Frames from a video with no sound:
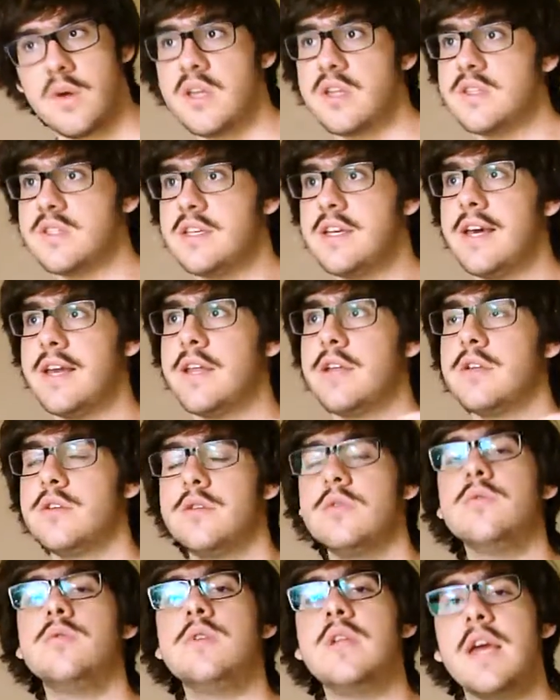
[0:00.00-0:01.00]
It is getting
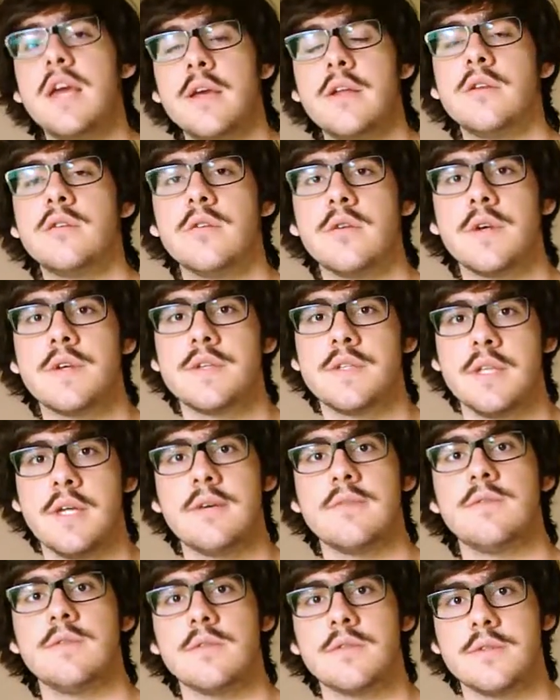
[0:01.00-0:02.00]
to dangerous
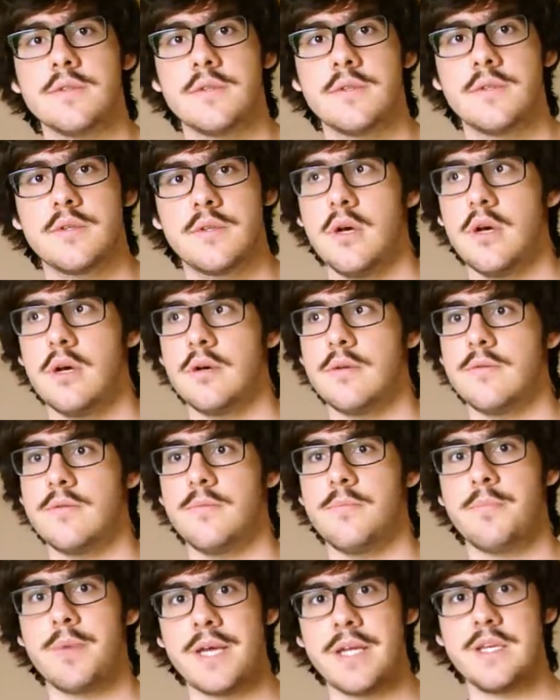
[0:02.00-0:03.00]
levels of
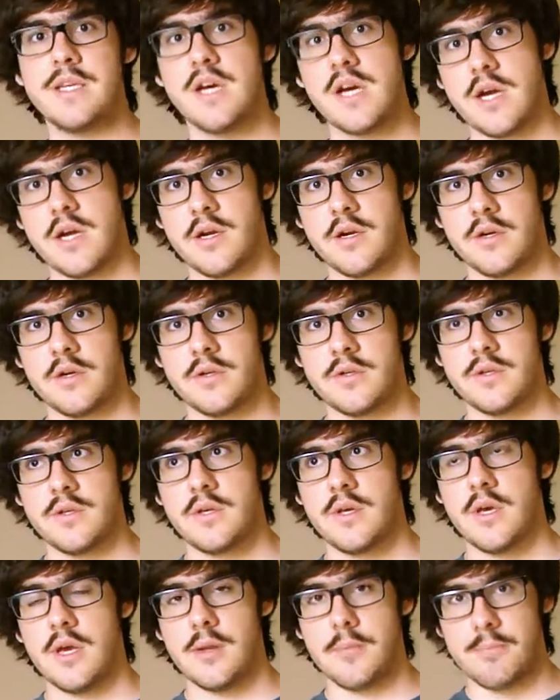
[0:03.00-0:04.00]
big tires
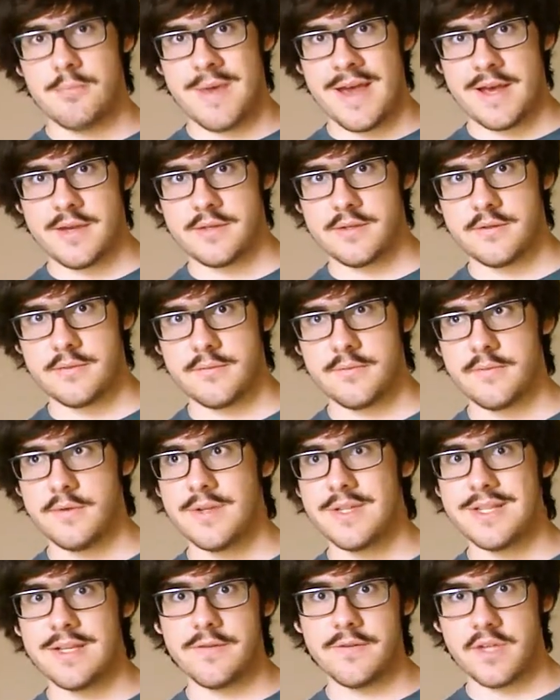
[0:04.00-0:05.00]
and massive
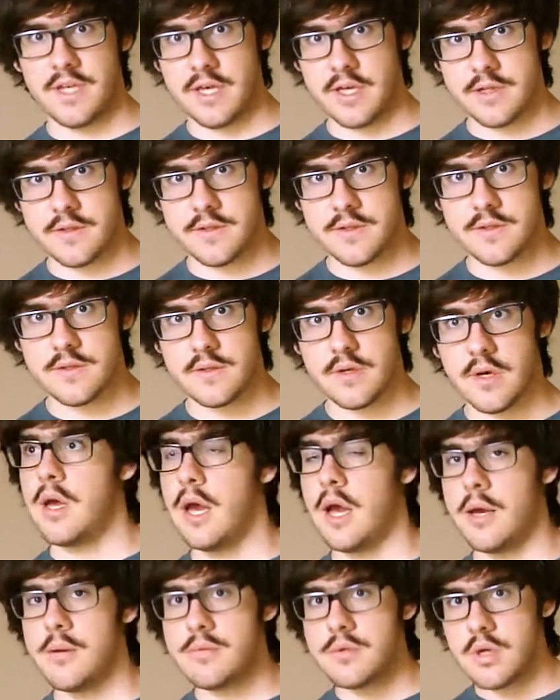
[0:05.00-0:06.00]
lift kits.
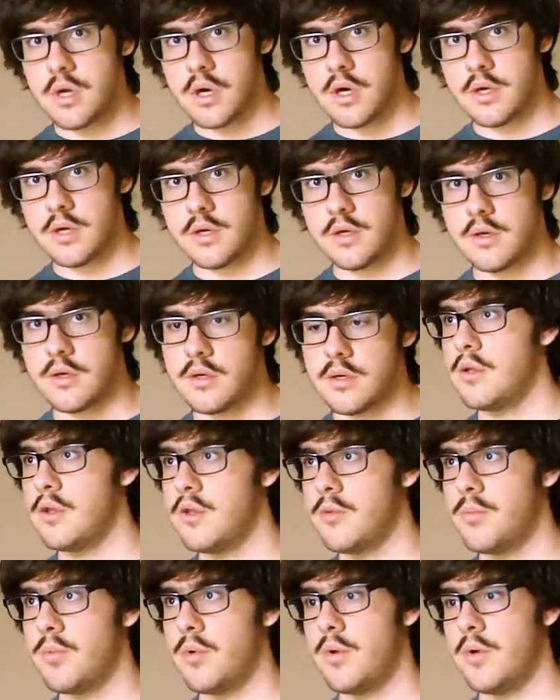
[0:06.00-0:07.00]
I'm talking
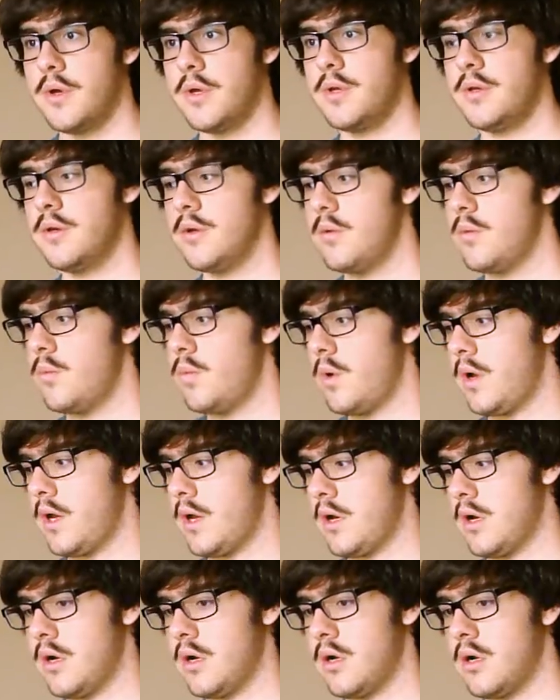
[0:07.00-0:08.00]
the point
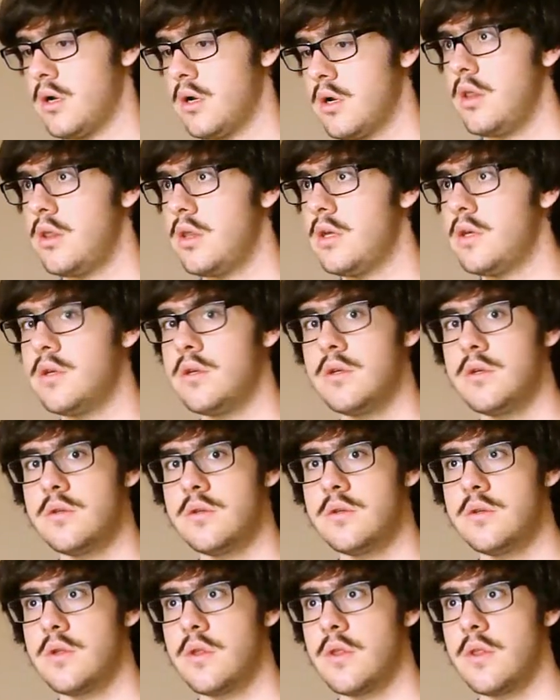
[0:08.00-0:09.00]
where
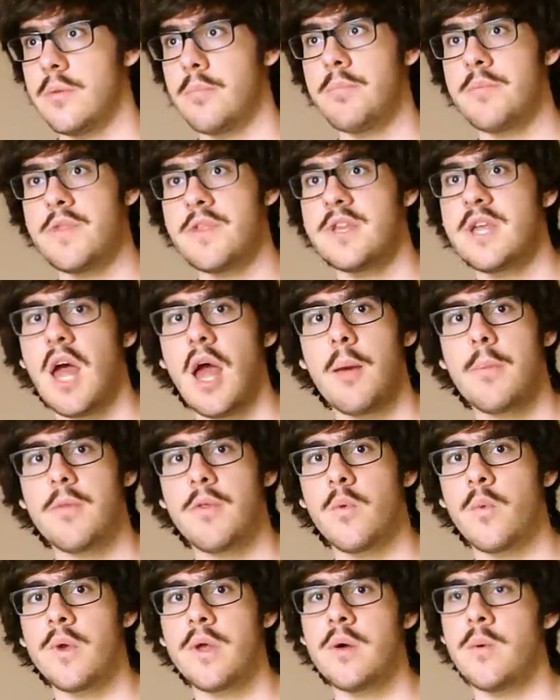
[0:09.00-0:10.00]
these, the, the top of
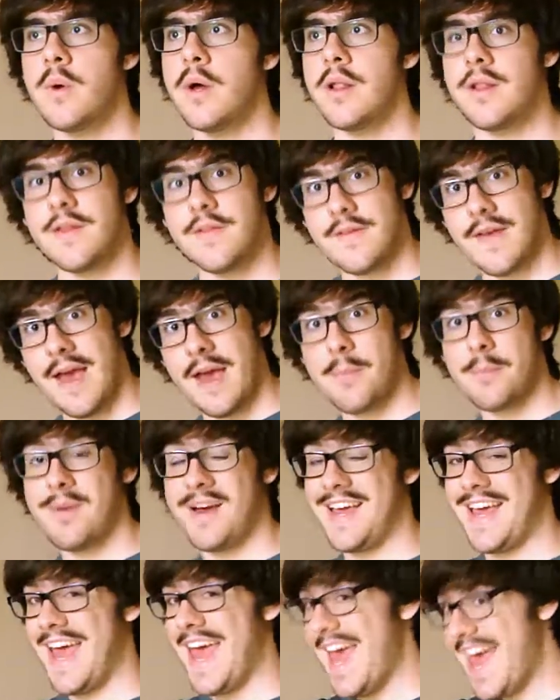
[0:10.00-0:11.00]
the wheel well is at
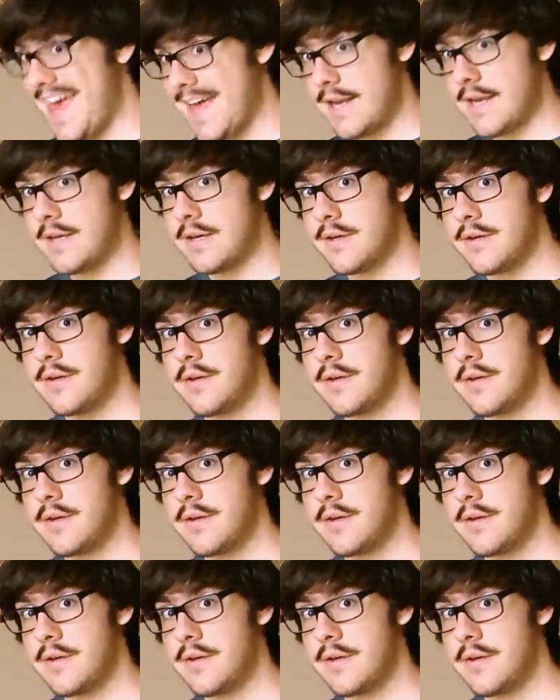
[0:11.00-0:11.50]
my head.